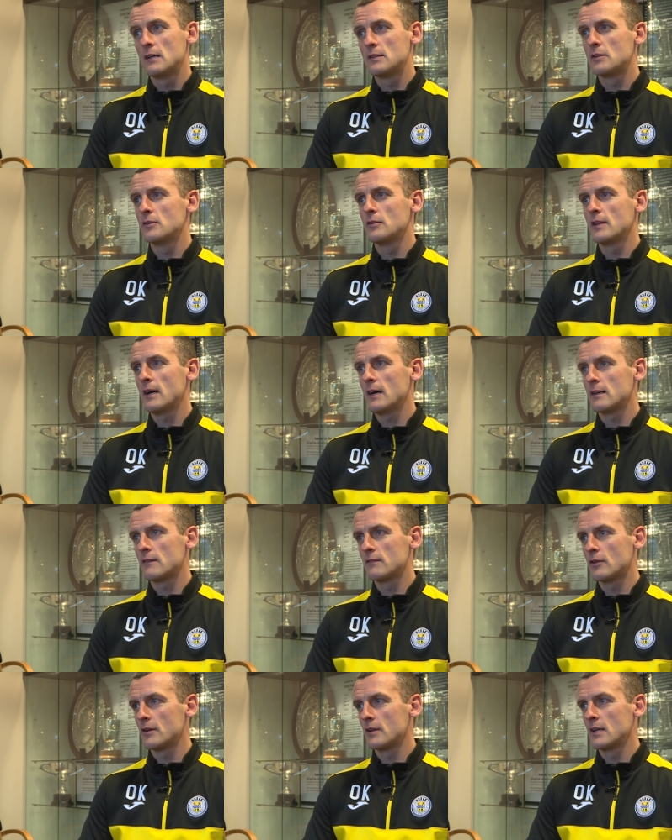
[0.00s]
to do that,
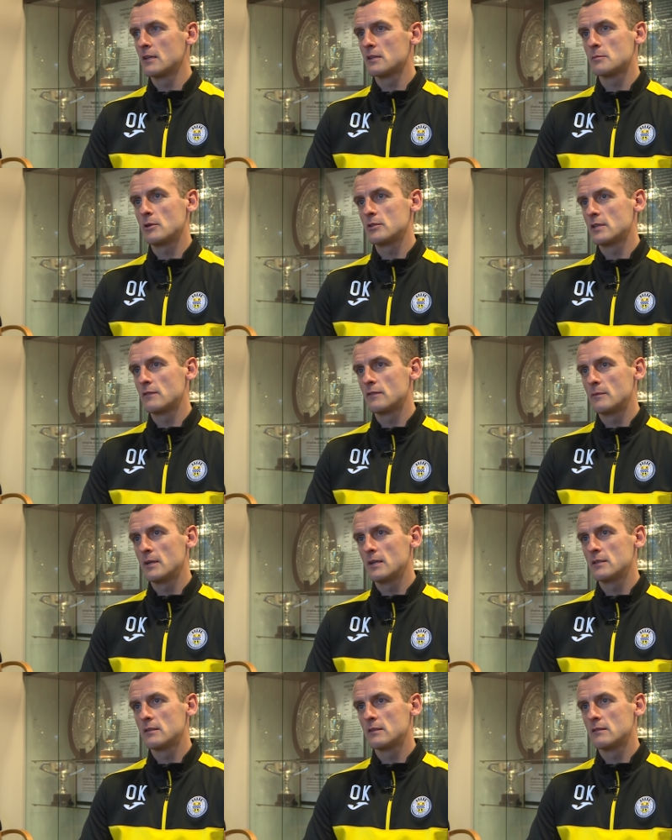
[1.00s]
I've got to gain as much
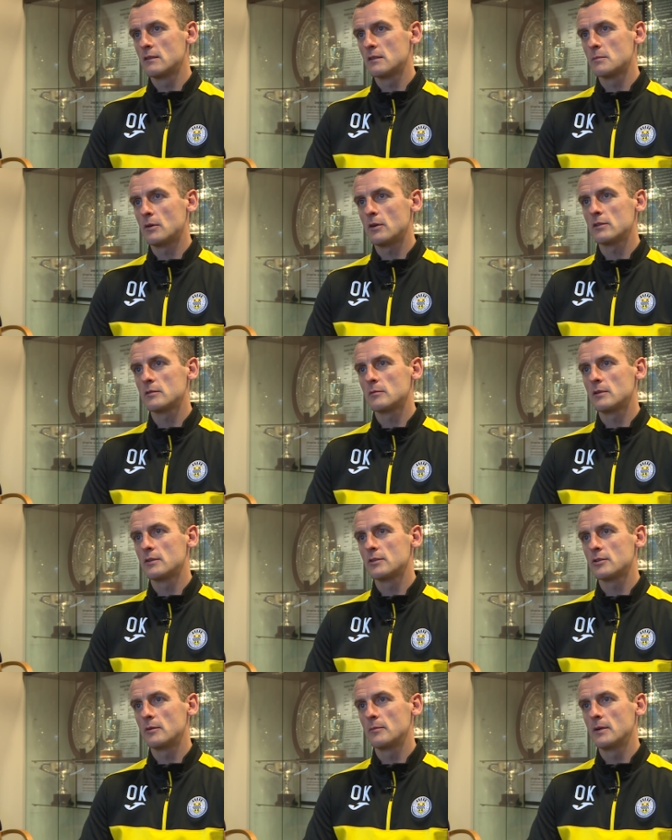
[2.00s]
information as possible in a
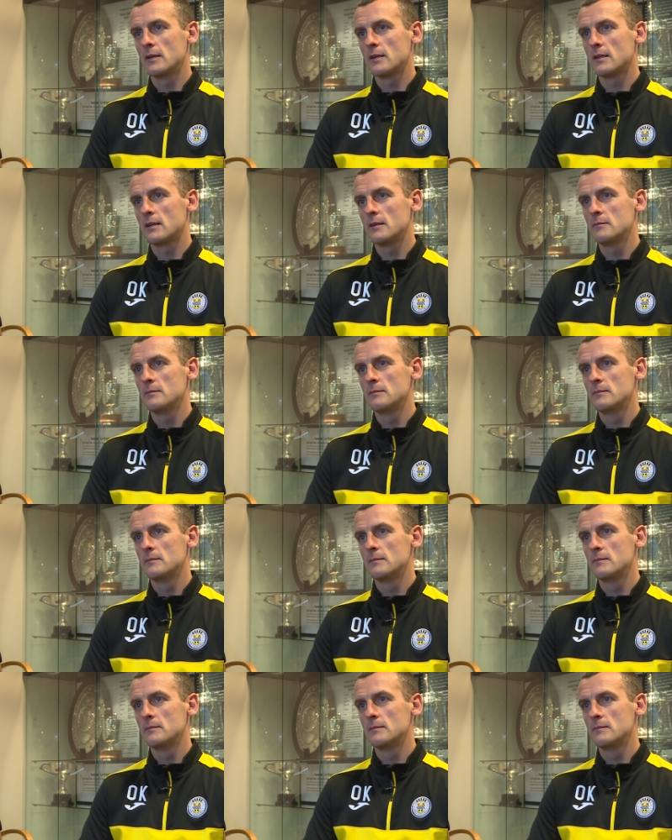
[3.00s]
short period of time.